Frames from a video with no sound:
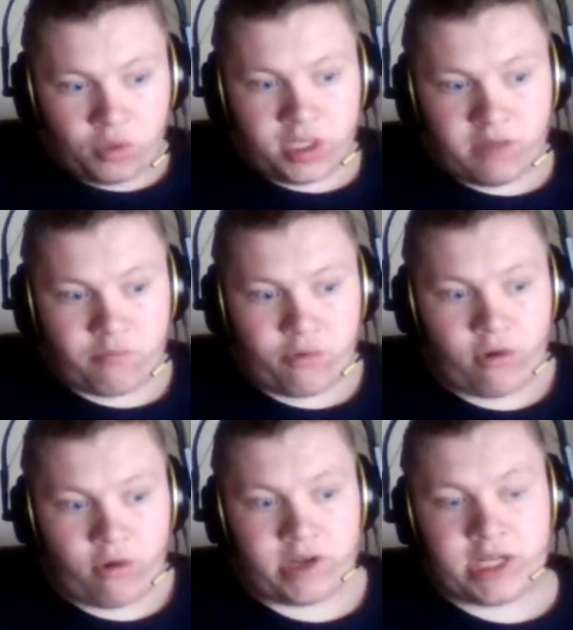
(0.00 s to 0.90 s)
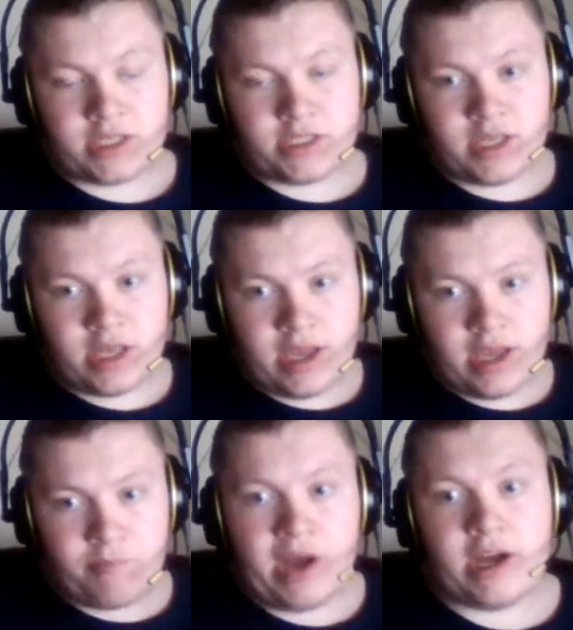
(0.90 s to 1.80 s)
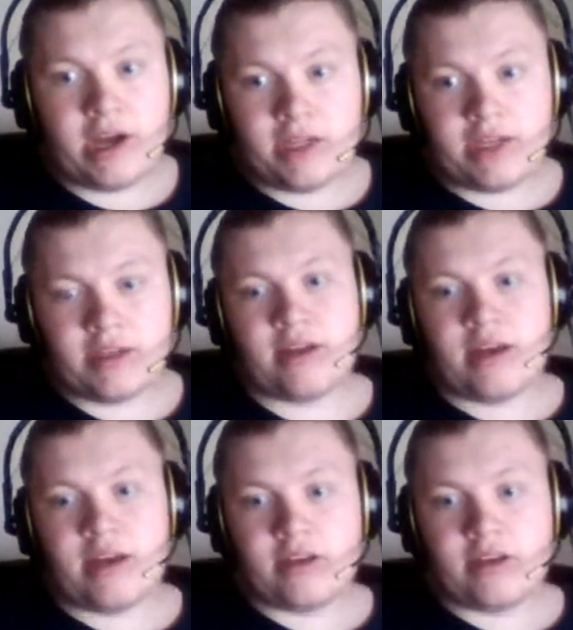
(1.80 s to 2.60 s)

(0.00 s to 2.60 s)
voting progress behind it,